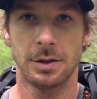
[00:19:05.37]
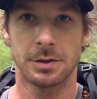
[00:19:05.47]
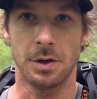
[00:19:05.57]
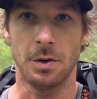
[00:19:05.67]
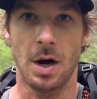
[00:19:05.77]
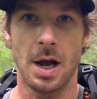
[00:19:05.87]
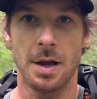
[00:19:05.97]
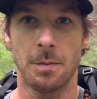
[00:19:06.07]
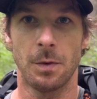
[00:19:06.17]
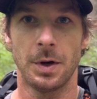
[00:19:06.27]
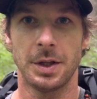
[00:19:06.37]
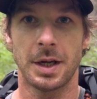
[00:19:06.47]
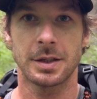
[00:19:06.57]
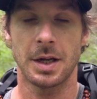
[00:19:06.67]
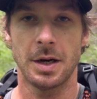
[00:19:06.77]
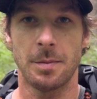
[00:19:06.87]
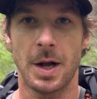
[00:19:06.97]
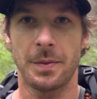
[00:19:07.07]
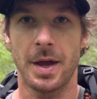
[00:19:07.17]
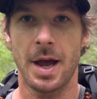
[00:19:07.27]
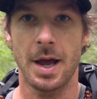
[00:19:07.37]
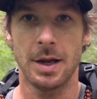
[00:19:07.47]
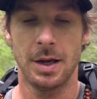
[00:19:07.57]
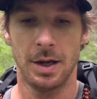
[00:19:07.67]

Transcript: So I am really excited about that.